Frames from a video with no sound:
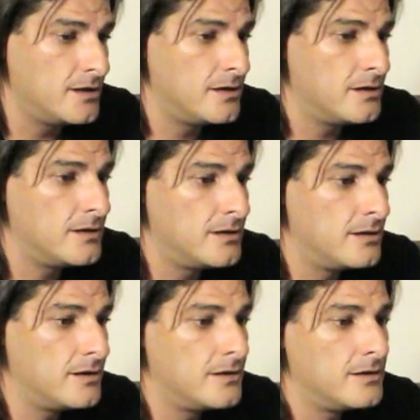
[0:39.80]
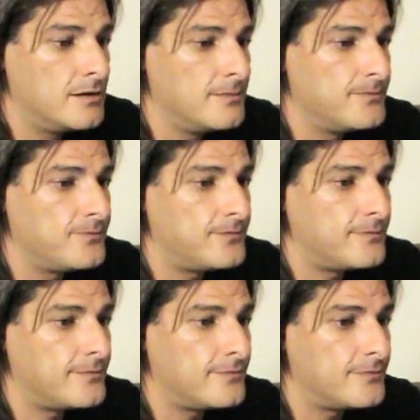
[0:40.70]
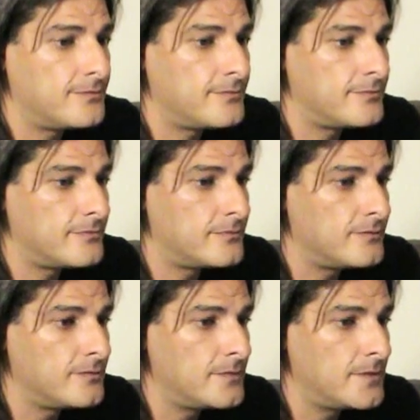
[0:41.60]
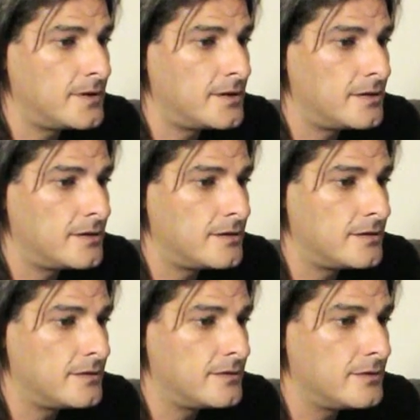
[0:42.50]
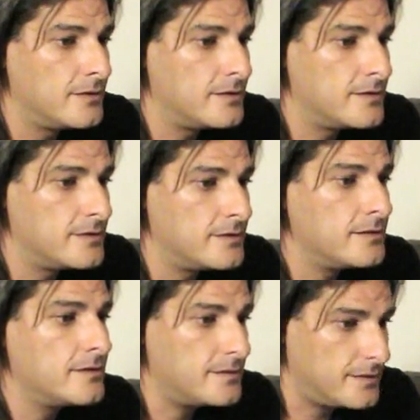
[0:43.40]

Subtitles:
The person shown says nothing.